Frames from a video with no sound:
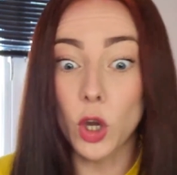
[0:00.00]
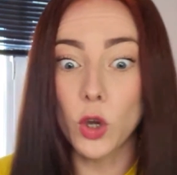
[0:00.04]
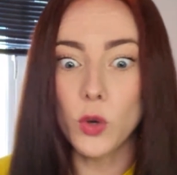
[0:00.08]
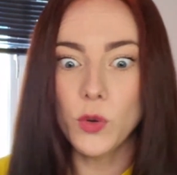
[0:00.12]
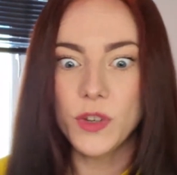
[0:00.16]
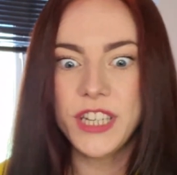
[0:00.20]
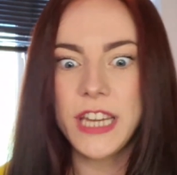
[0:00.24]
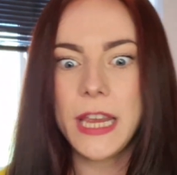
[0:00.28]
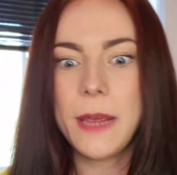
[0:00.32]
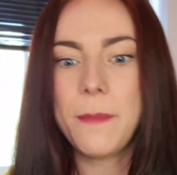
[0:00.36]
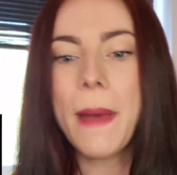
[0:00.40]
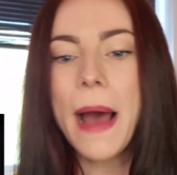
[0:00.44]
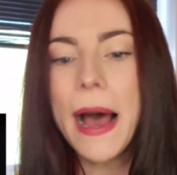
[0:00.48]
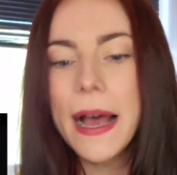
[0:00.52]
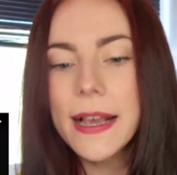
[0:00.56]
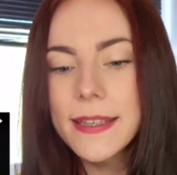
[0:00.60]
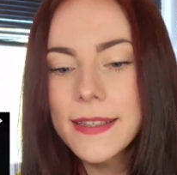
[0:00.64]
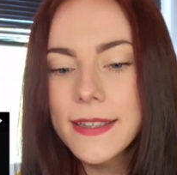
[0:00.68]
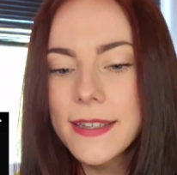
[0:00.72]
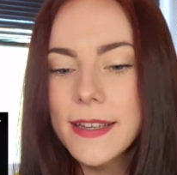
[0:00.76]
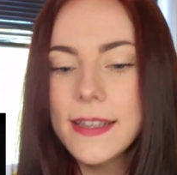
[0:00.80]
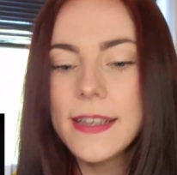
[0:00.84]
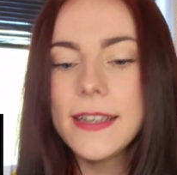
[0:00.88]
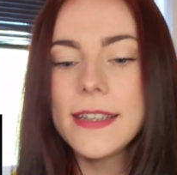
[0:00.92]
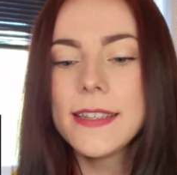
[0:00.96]
Gucci
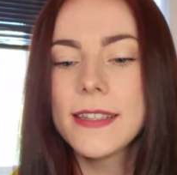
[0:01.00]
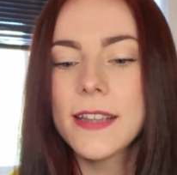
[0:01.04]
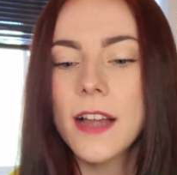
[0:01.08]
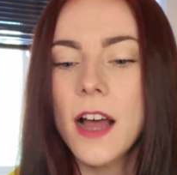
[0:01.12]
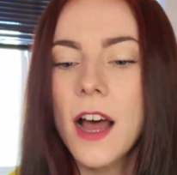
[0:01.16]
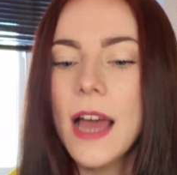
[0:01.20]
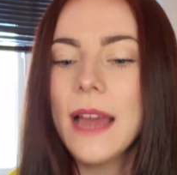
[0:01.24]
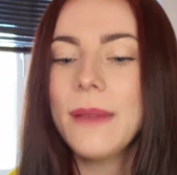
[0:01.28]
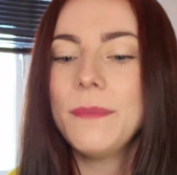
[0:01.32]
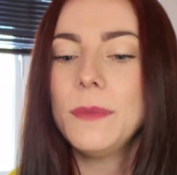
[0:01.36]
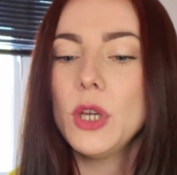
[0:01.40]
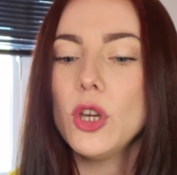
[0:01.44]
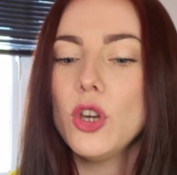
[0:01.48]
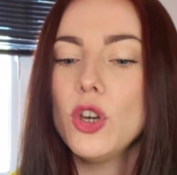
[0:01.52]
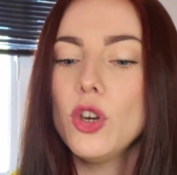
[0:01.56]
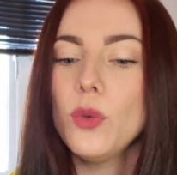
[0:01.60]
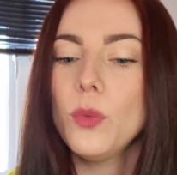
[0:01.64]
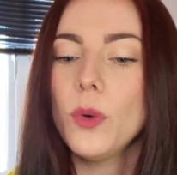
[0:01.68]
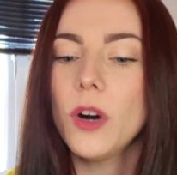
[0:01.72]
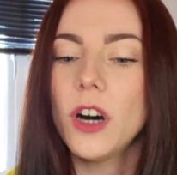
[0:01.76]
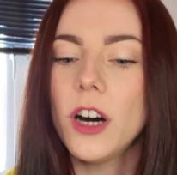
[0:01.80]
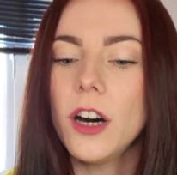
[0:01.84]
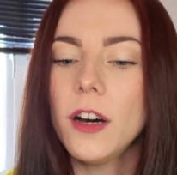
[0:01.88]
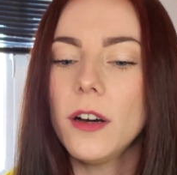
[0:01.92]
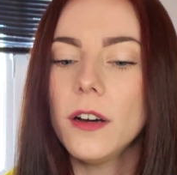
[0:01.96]
pasta this time, you
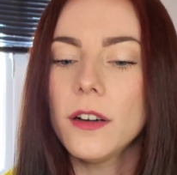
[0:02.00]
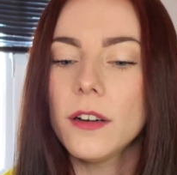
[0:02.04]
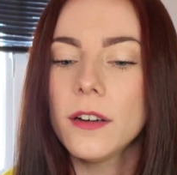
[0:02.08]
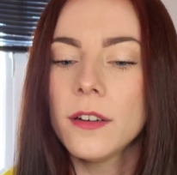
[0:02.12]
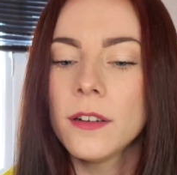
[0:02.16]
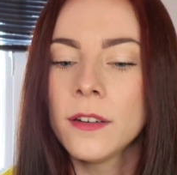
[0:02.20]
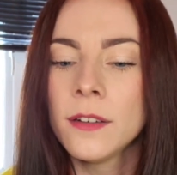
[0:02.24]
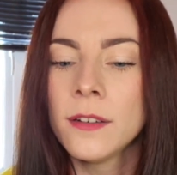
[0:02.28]
what?